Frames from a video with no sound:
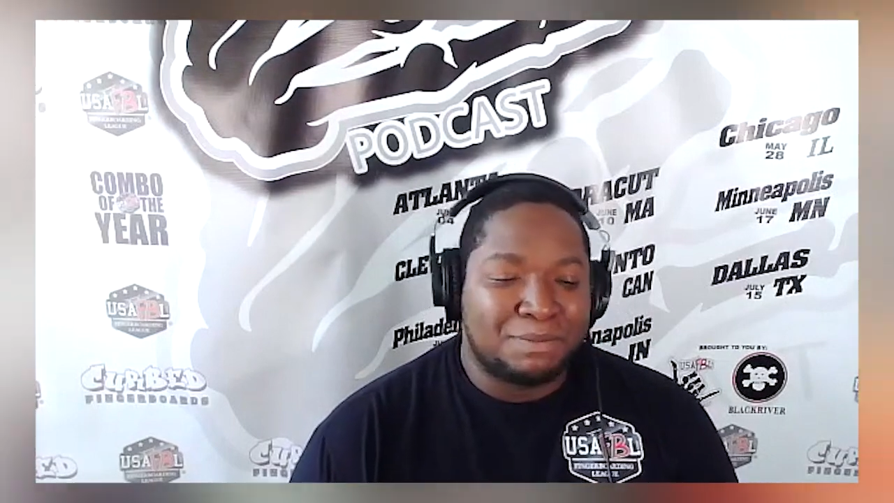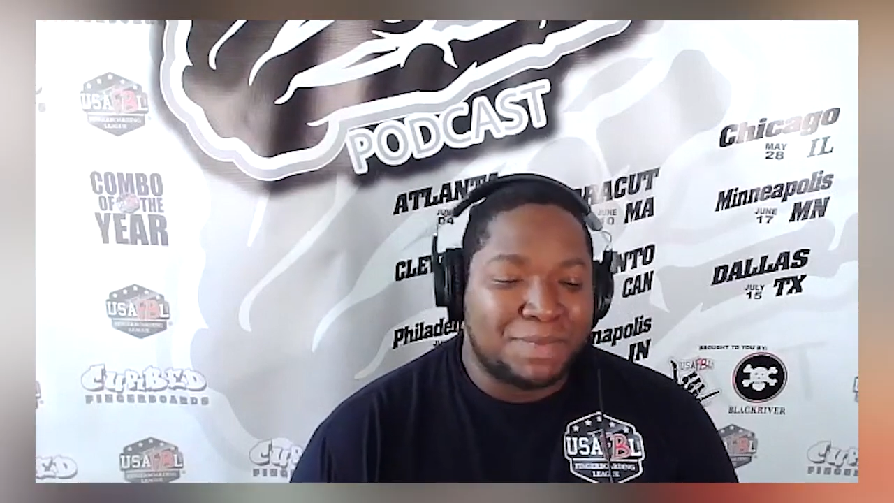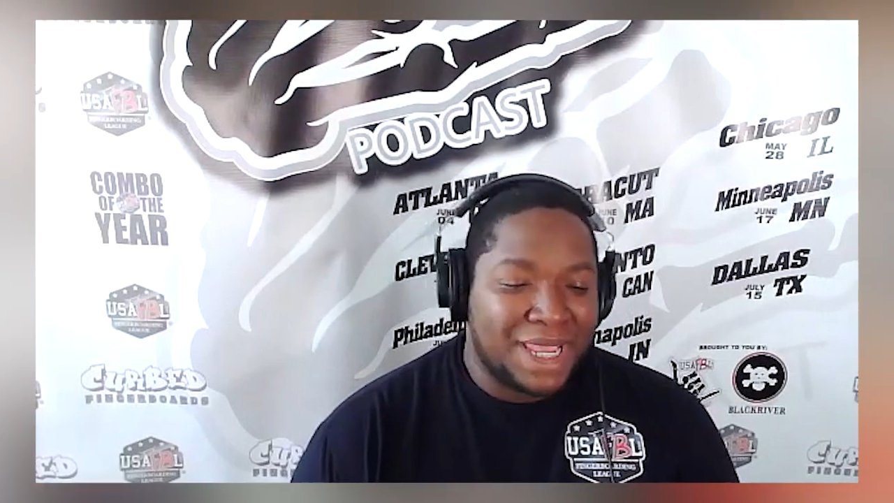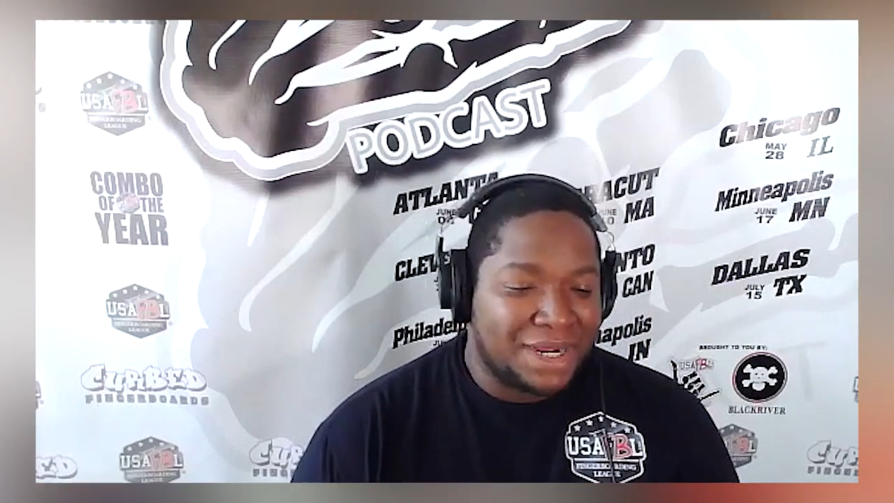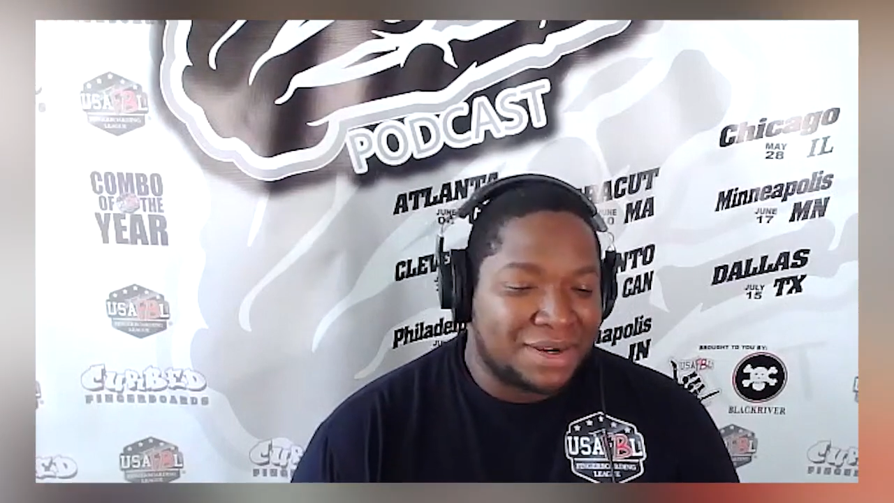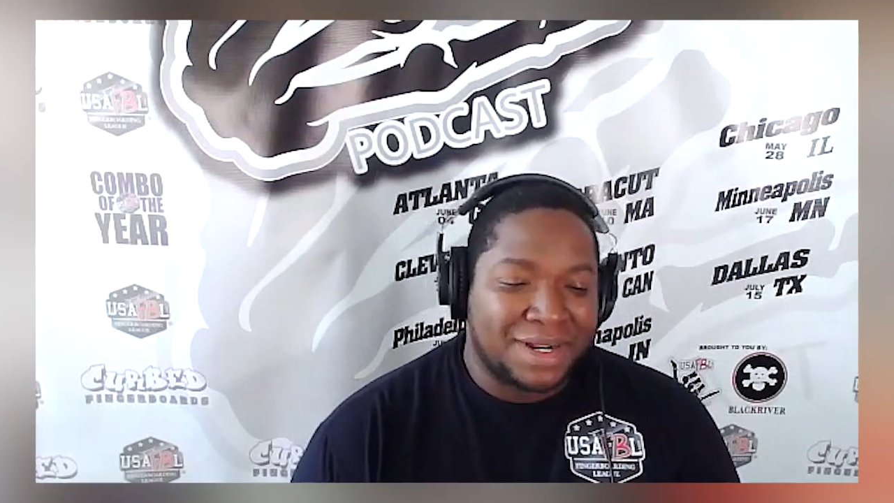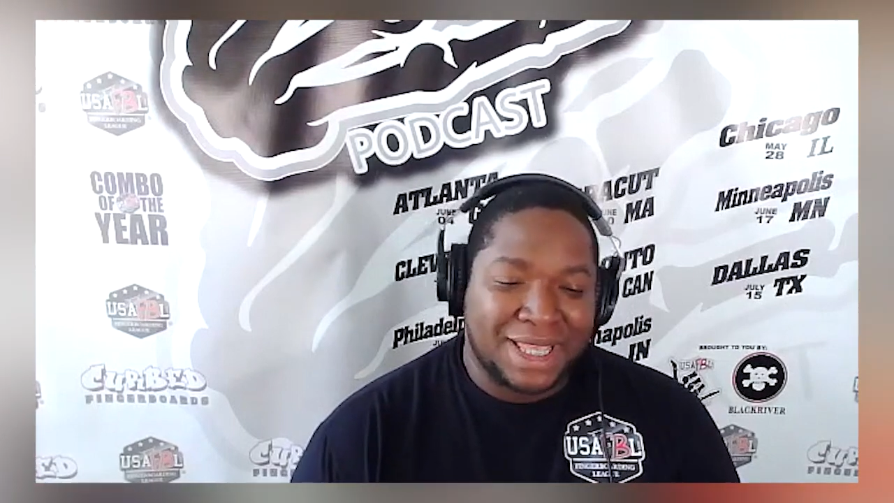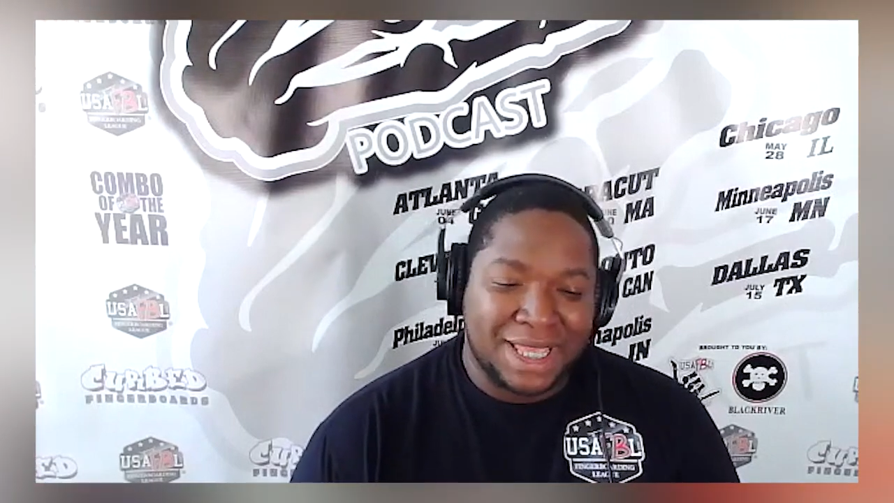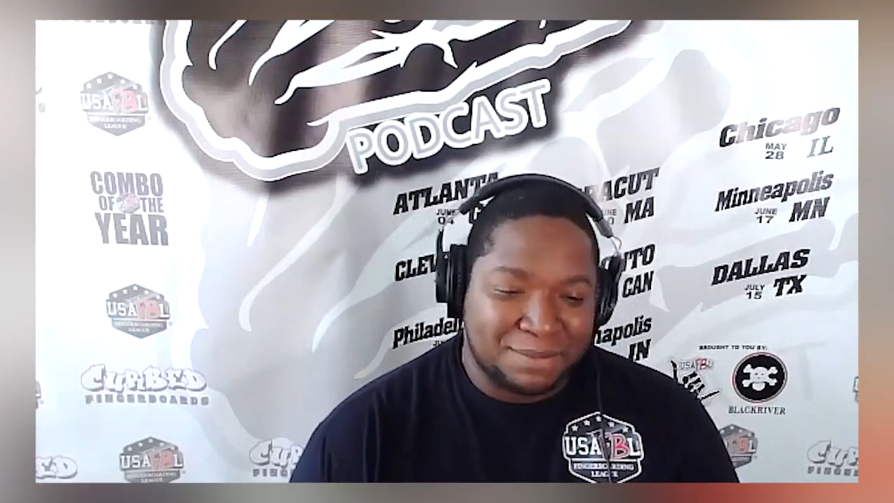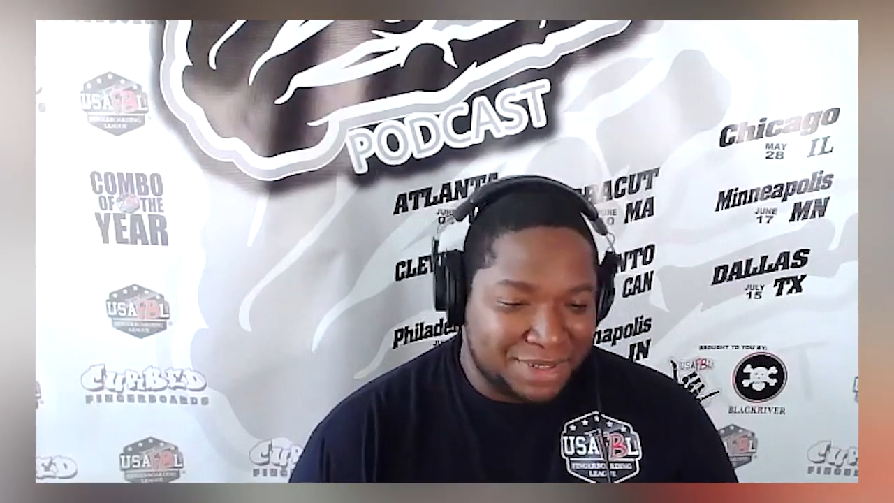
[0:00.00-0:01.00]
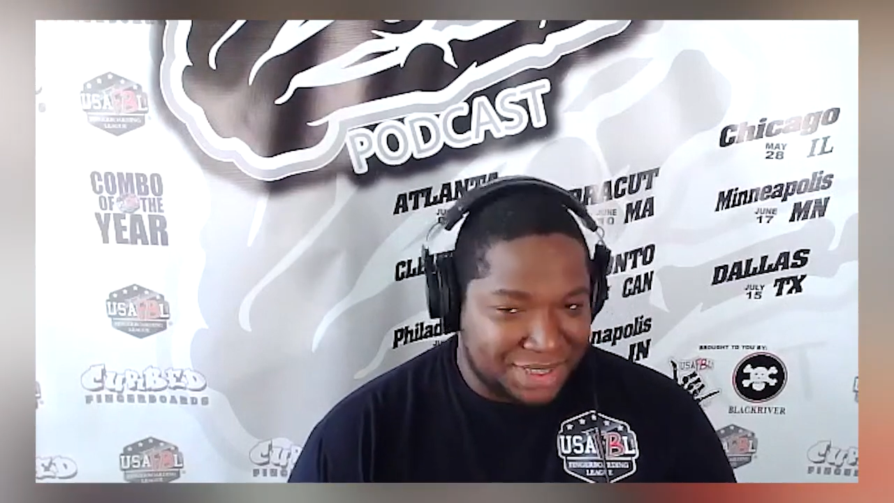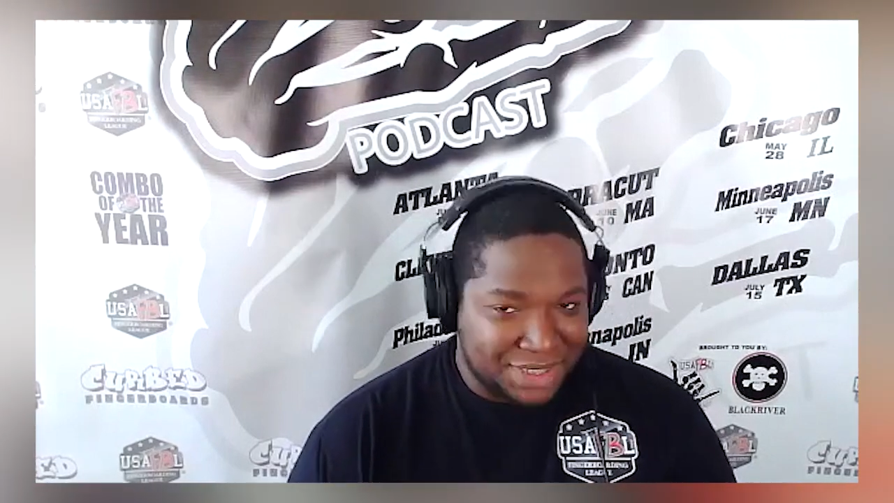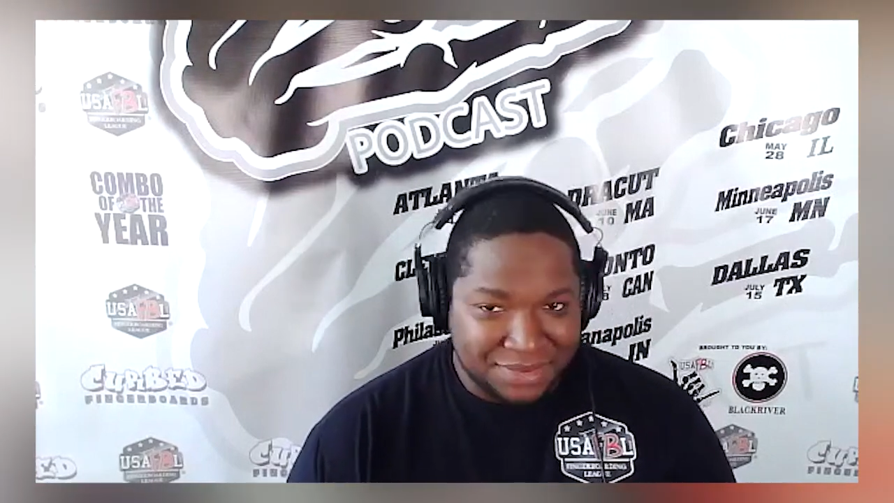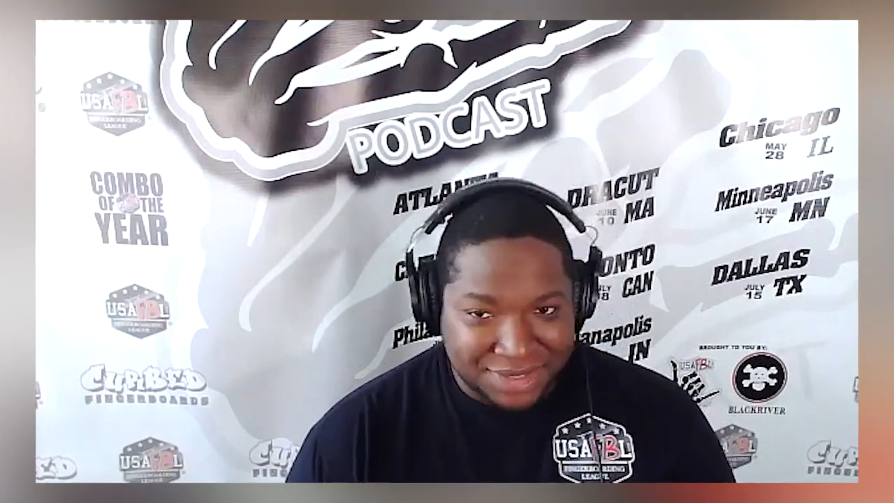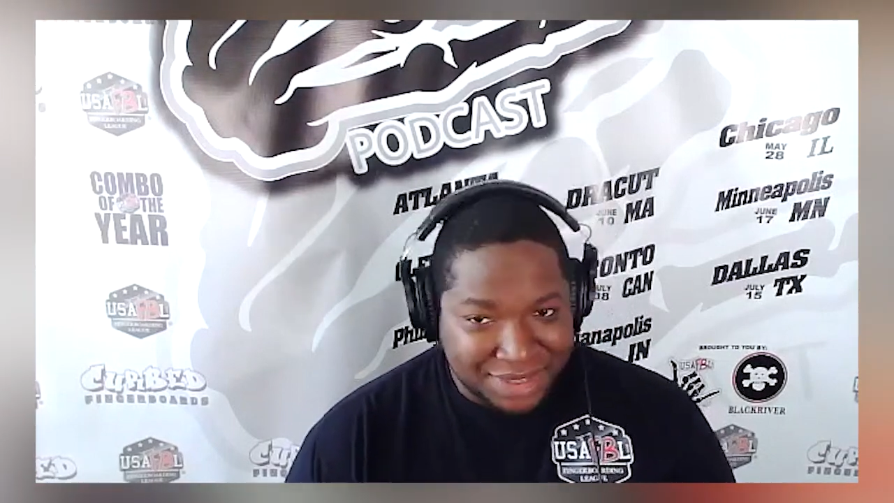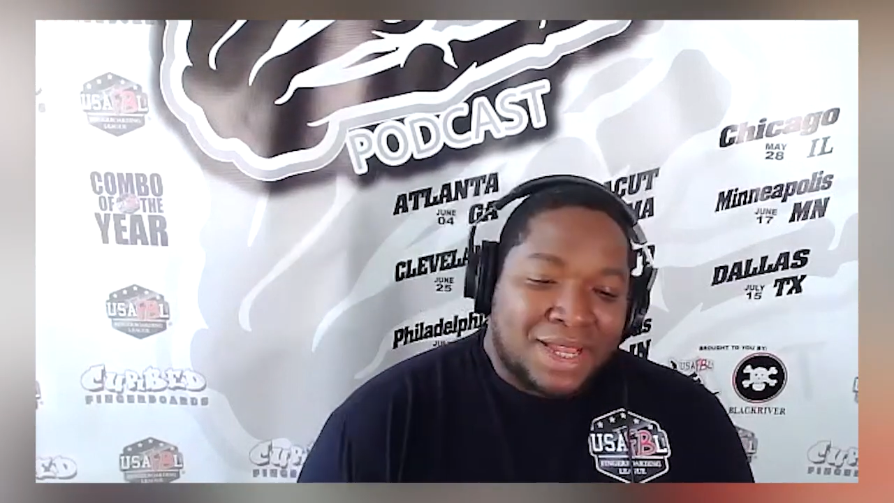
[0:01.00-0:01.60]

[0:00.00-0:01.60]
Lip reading: banger episodes.